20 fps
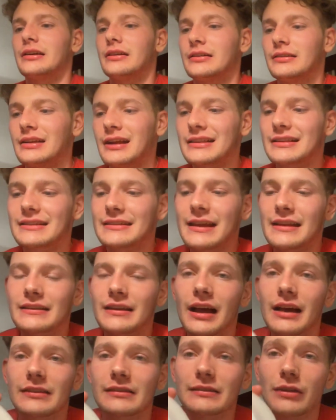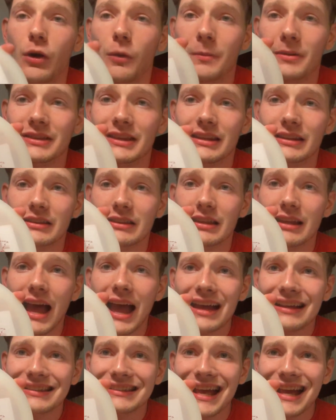Not the Tentacion, but the
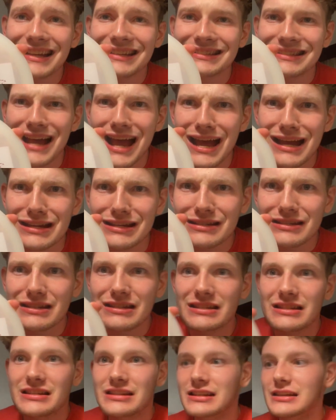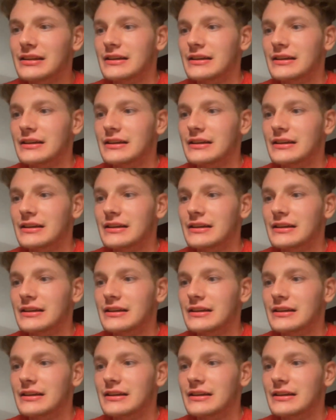XXX.